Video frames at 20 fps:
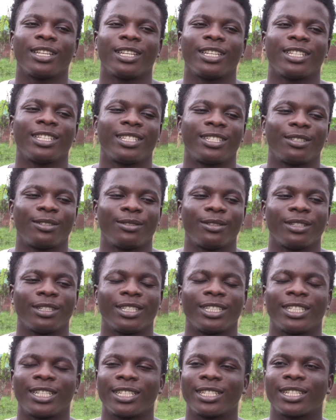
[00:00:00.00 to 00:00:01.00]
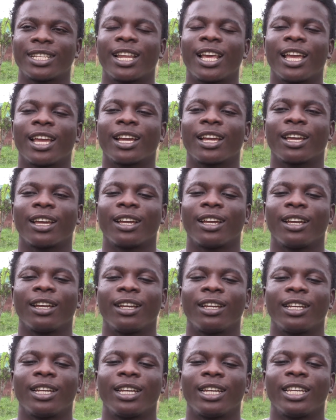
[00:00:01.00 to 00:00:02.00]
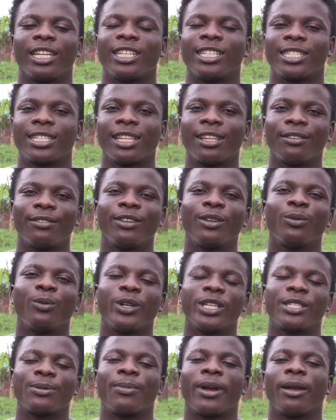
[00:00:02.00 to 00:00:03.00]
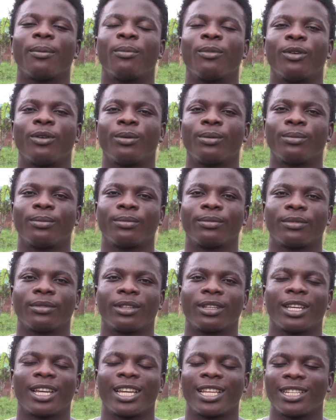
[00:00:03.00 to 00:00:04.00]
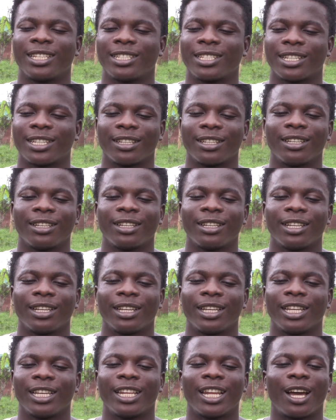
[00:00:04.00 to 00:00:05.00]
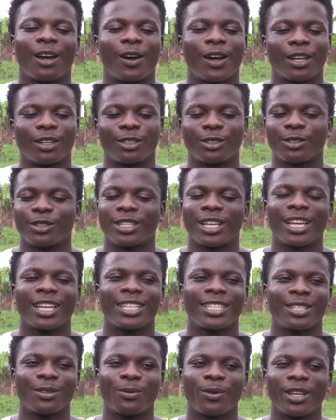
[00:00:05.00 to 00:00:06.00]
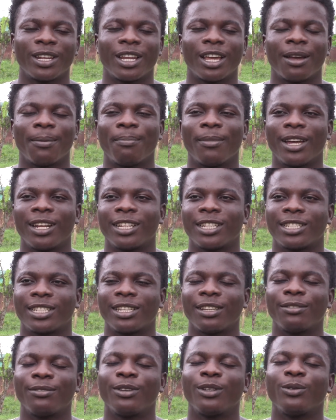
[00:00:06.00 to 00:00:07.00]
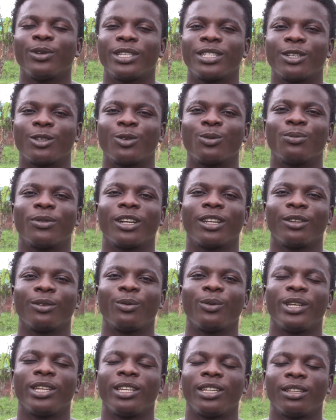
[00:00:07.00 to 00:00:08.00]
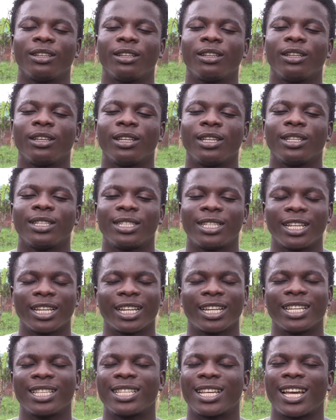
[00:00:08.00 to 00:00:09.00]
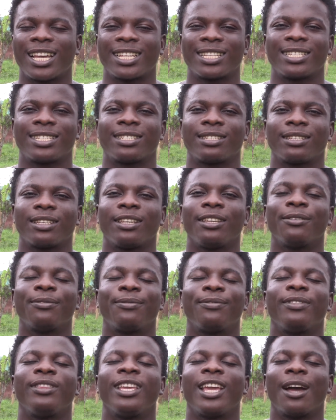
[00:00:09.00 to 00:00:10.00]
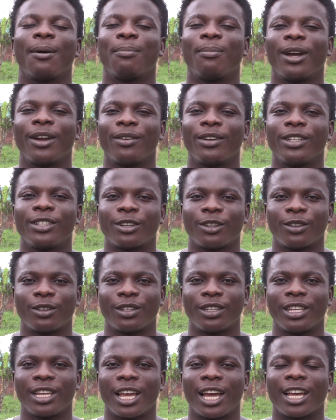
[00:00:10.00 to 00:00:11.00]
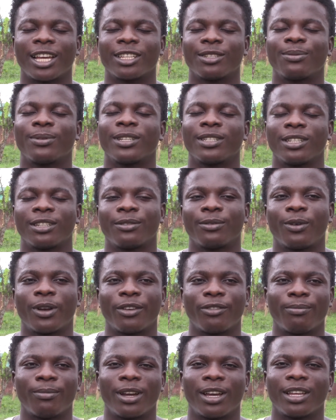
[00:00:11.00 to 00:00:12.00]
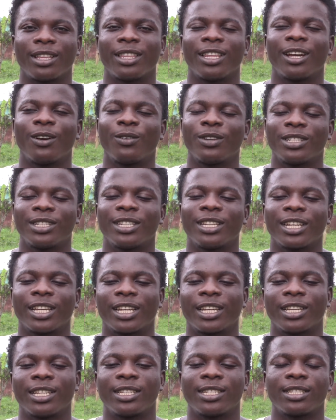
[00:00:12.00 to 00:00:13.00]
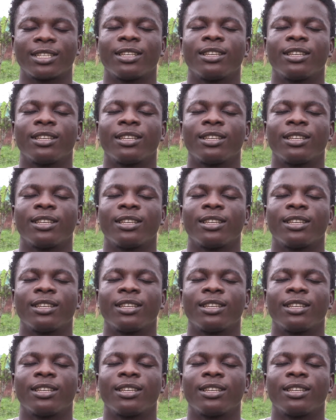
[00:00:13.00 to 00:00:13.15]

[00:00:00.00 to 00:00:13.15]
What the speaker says: It's just like he's living with my mom, and in our society, when a man is living with a woman, we take it as if they are married or they are husbands and wife, but that wasn't the case.